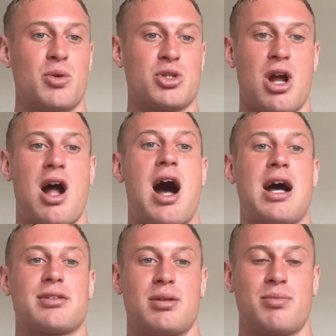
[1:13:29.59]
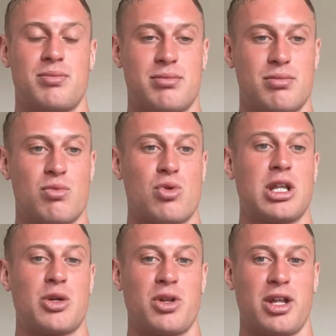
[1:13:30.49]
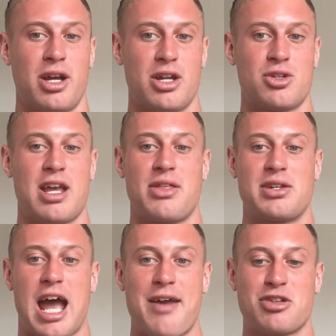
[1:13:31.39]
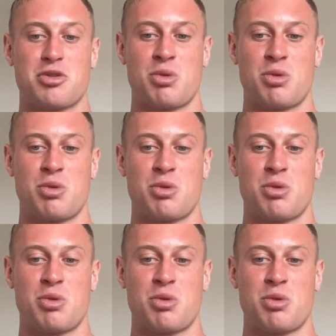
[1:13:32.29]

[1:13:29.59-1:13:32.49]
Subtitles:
Really, really good. So yeah, the diving's supposed to be pretty insane here.